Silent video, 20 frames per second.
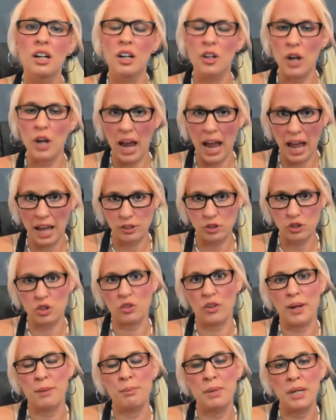ask the
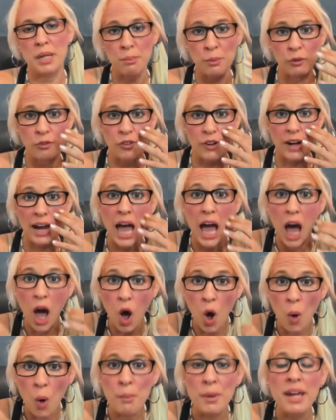right people for
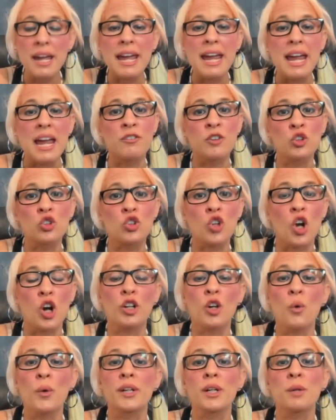help. If you start
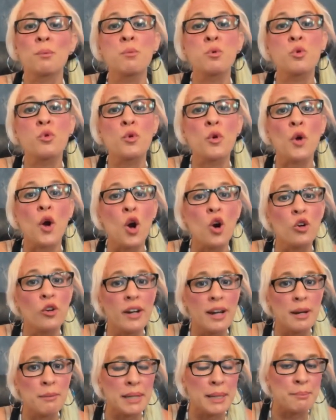going to
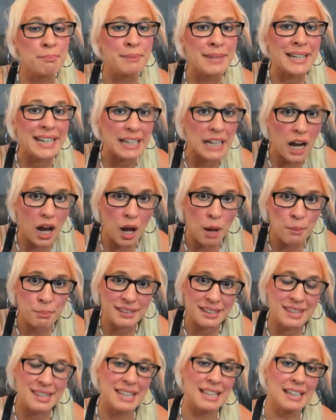programming meetups
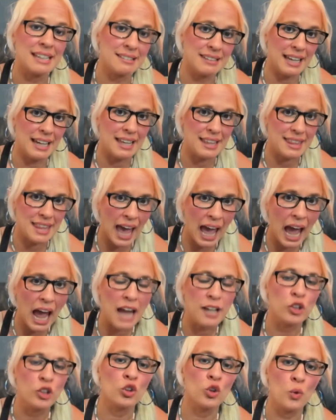and things like that,
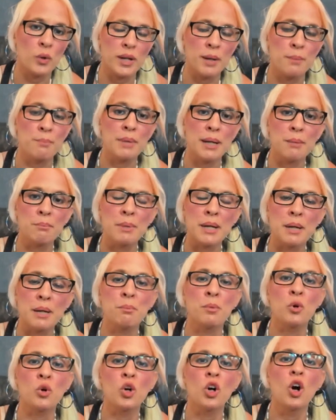you're going to meet
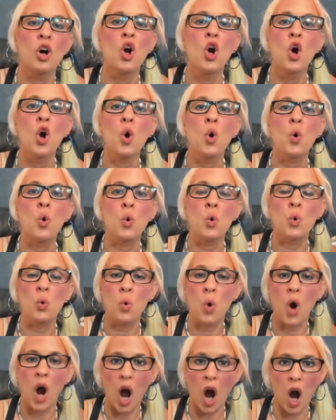people who
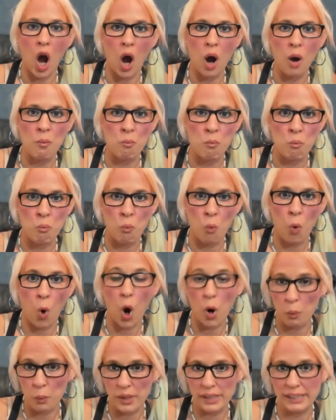are
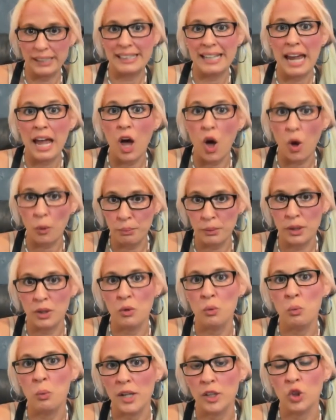willing to help you
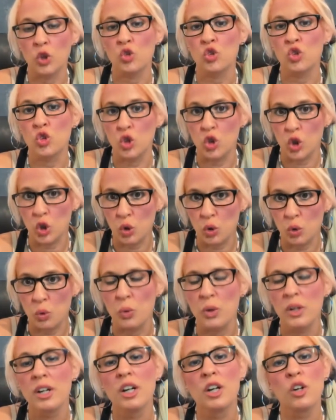when you do
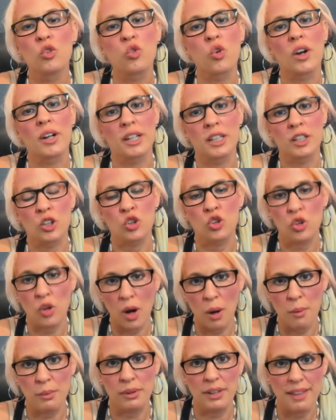run into
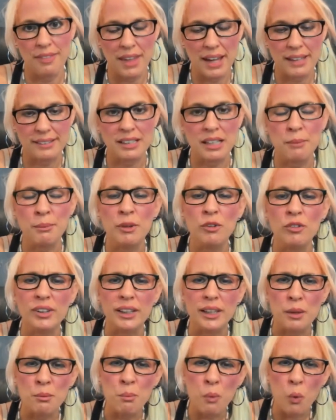trouble, and that's going to be really
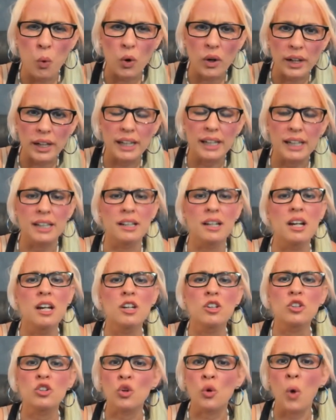important.
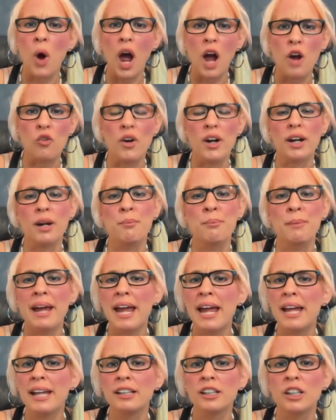So I
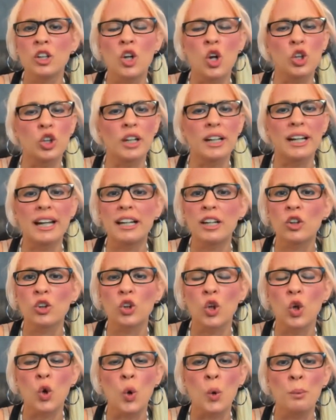recommend, look at your
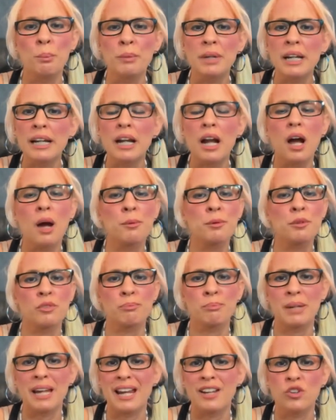local meetups,
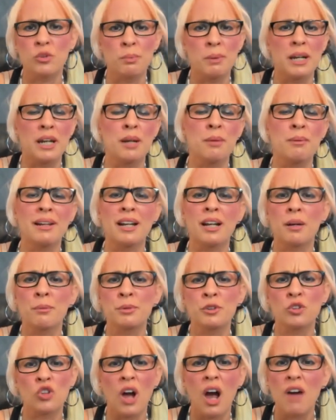PHP meetups,
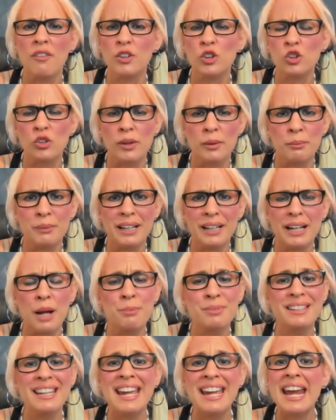JavaScript meetups.
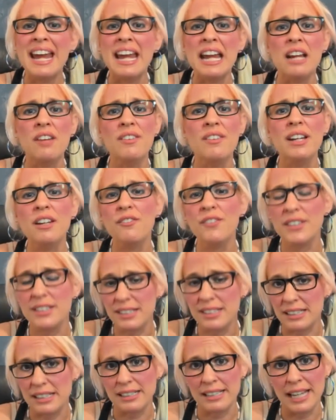Even if it's
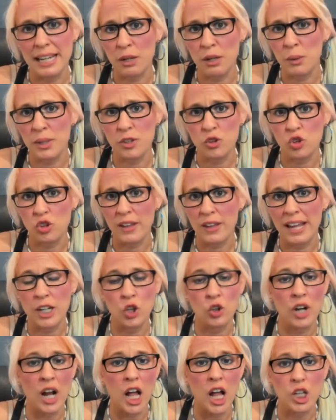a language that you're
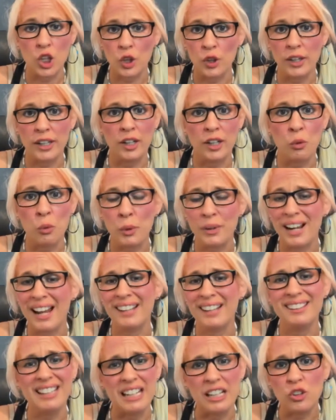not learning or we're not
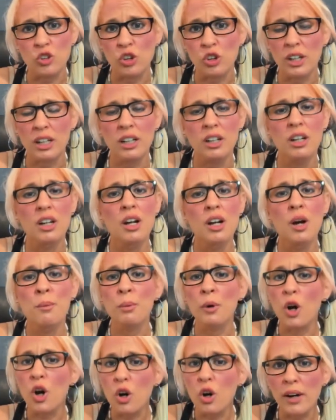teaching,
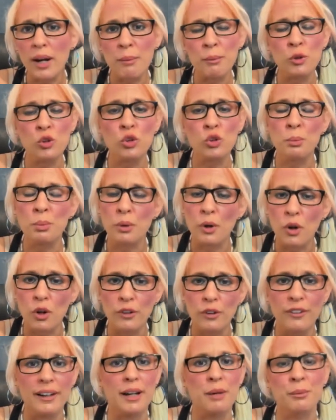programmers are
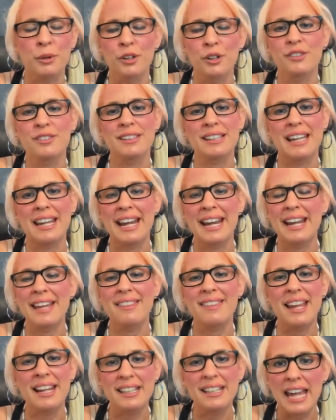programmers, and
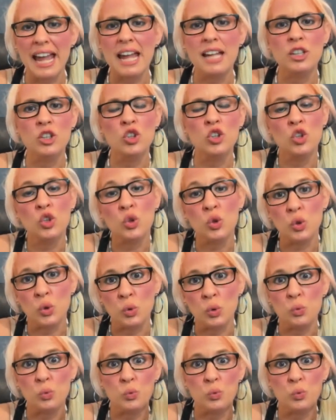they tend to